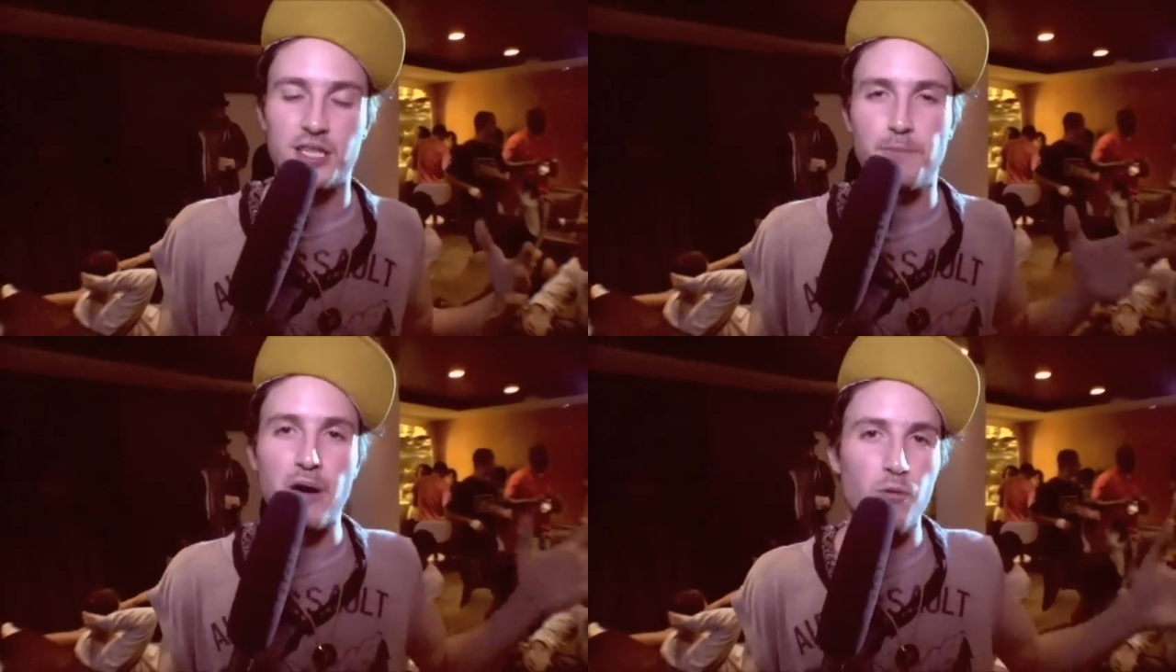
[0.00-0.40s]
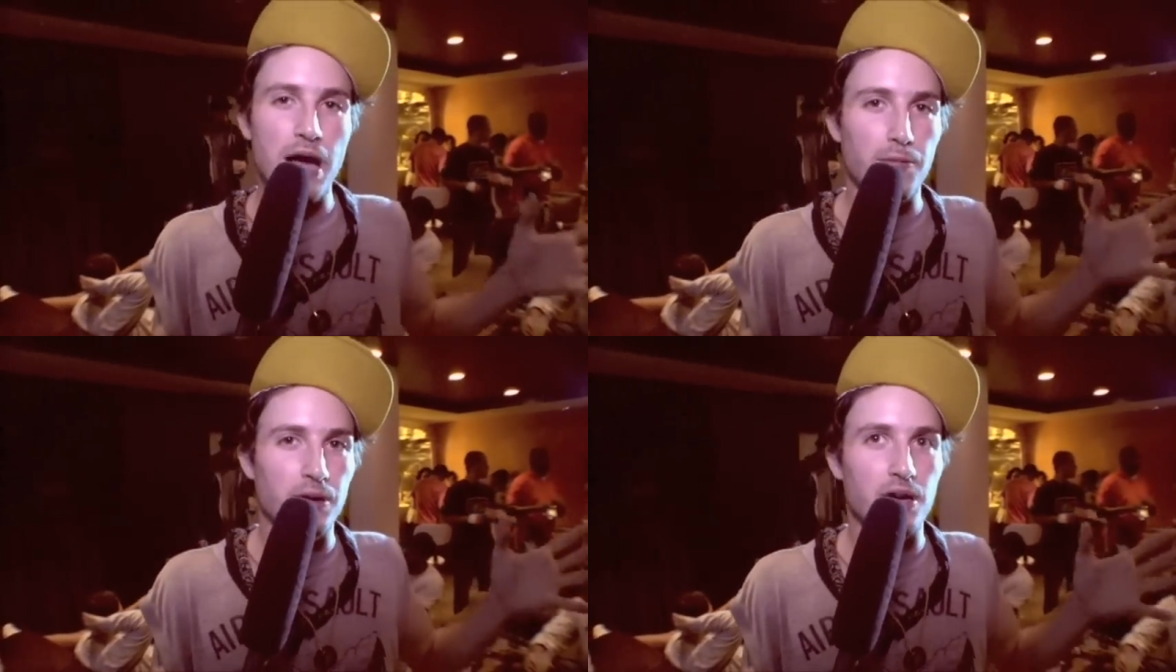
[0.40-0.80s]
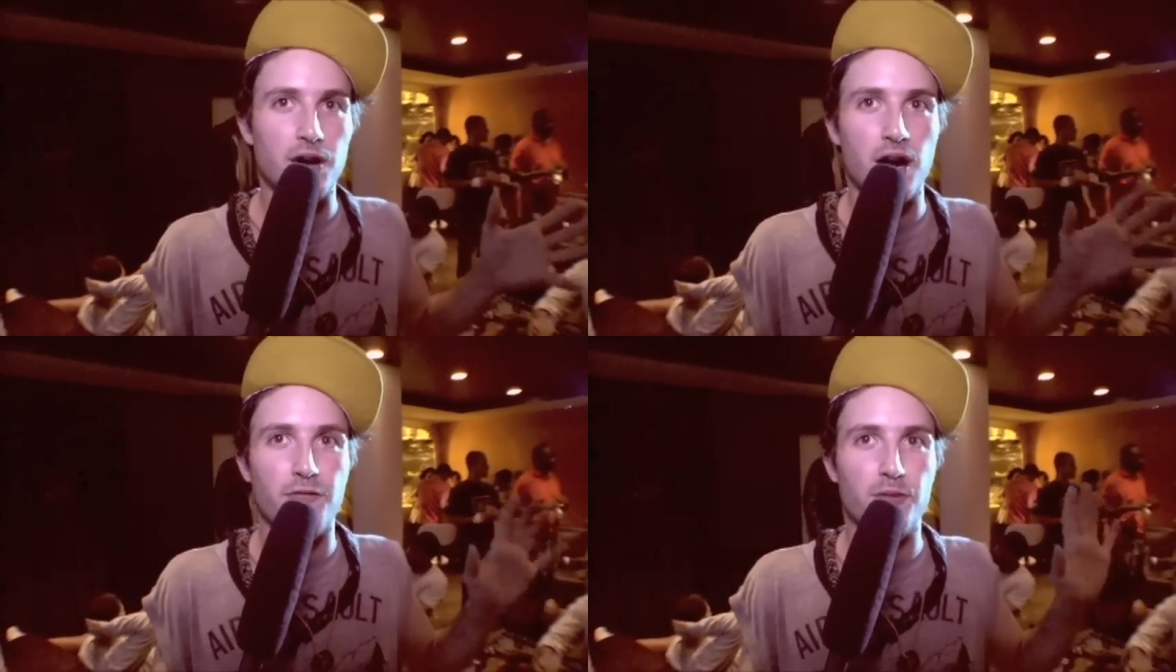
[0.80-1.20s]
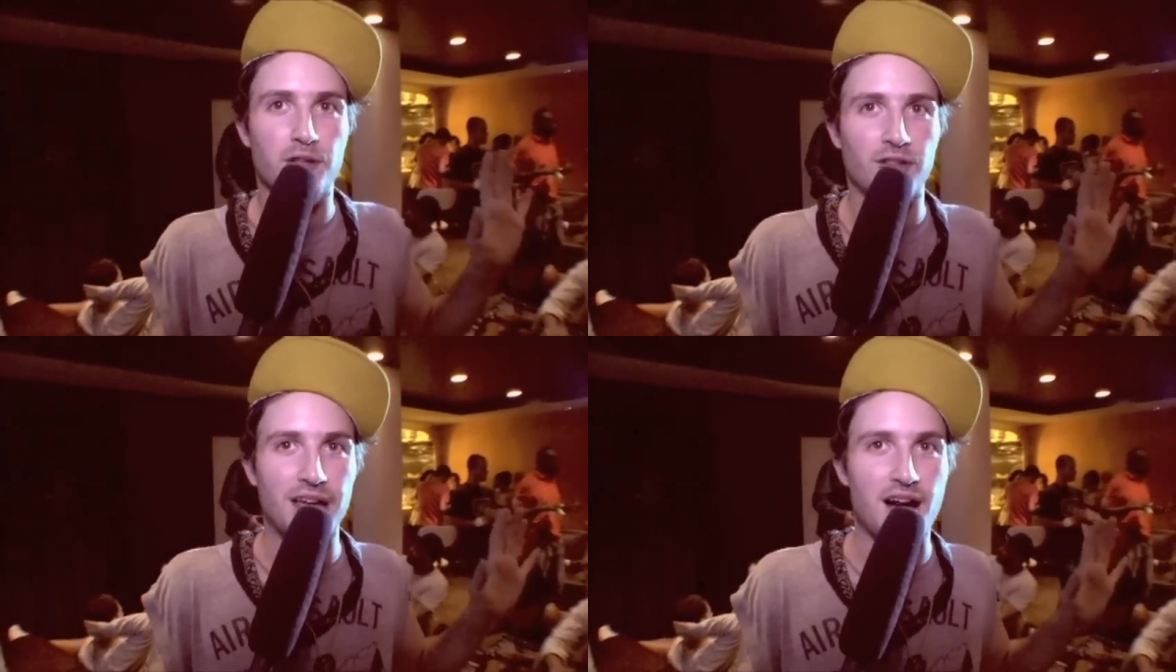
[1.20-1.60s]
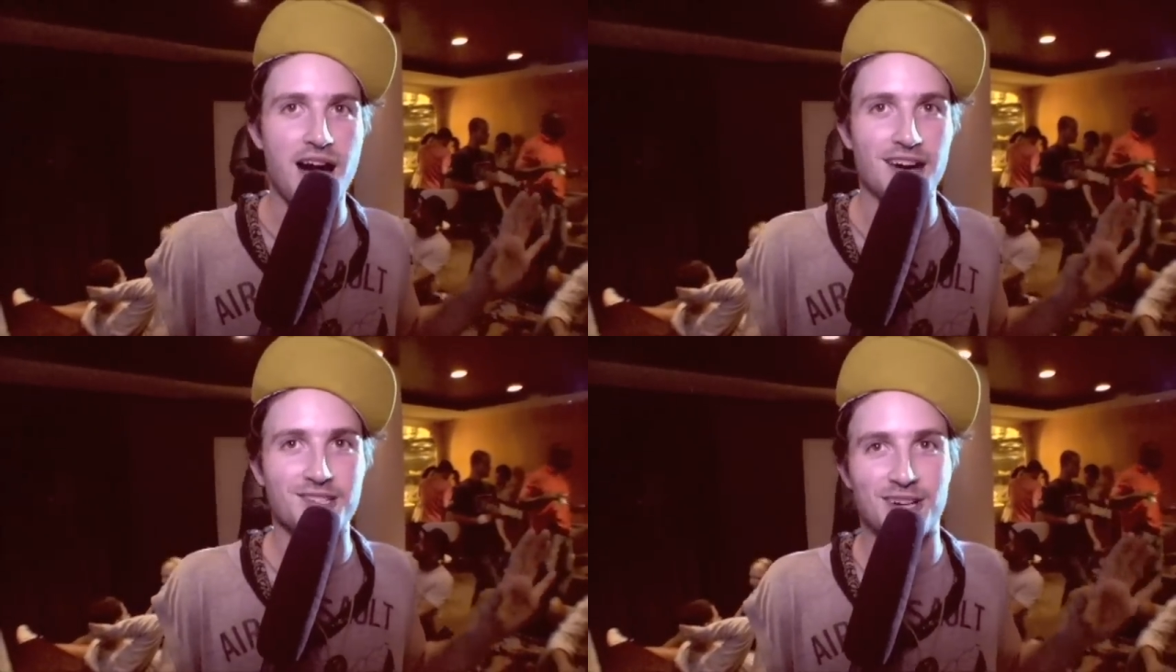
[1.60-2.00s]
Spud Webb uh, from the Atlanta
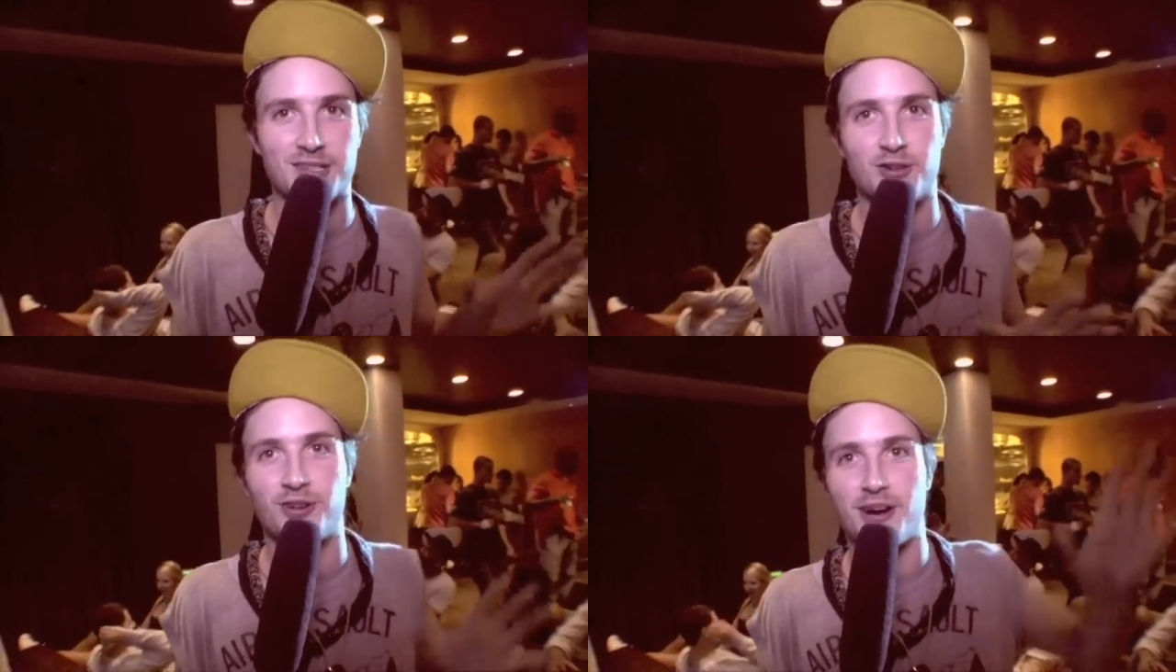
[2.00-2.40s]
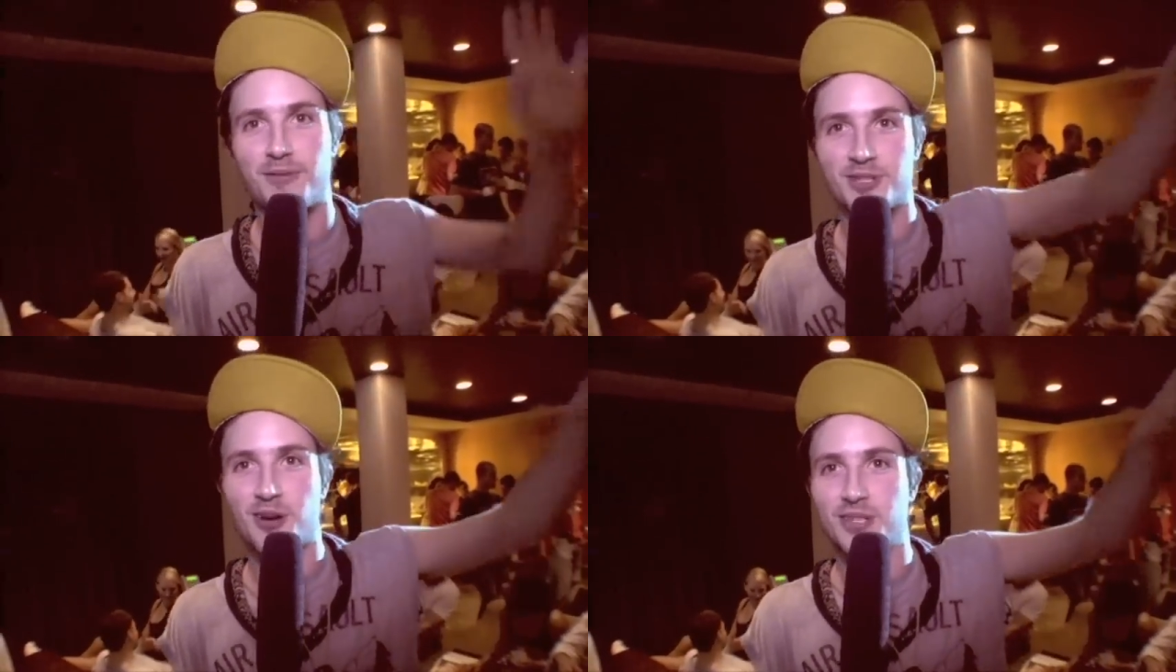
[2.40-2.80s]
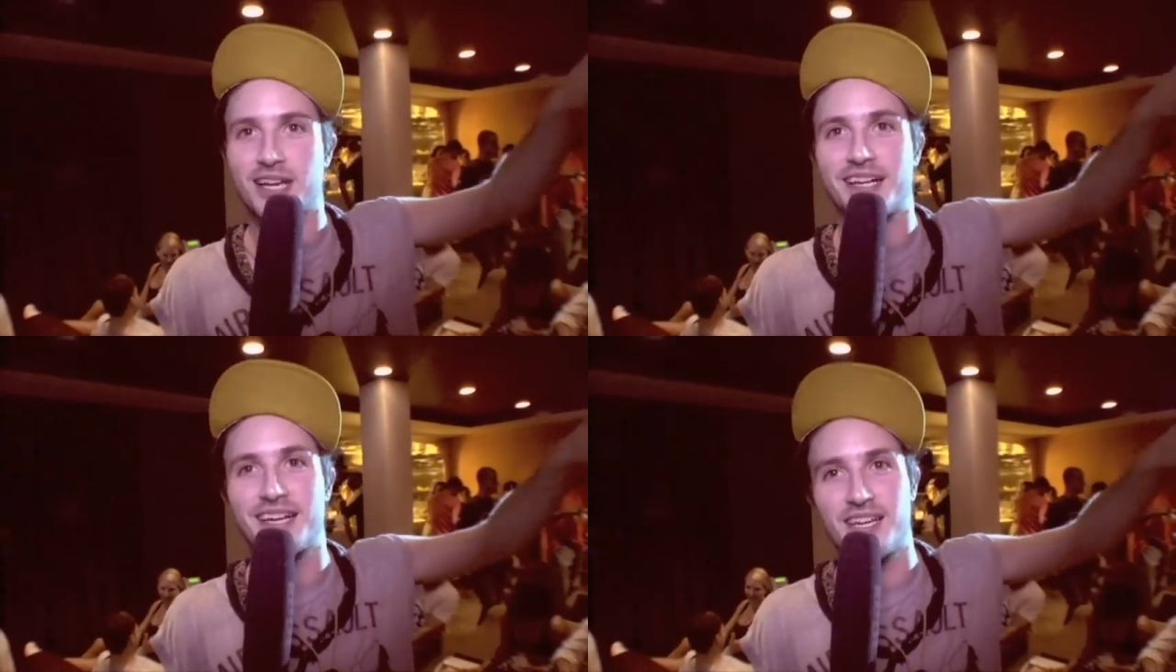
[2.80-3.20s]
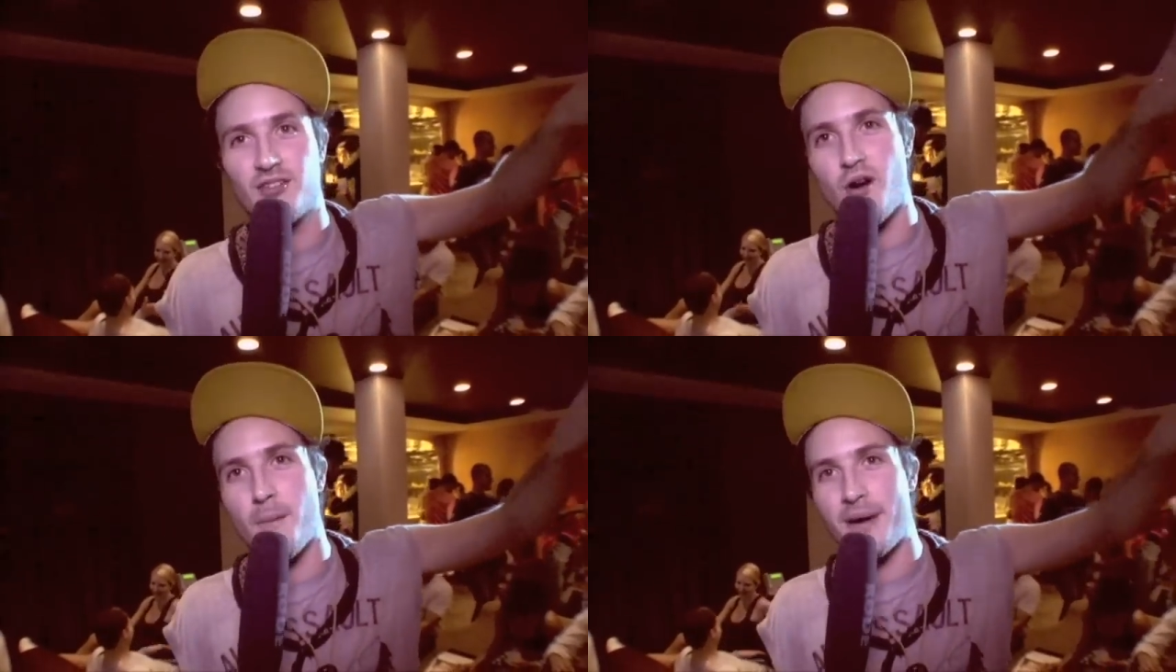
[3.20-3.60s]
Hawks when I was growing up was always like a hero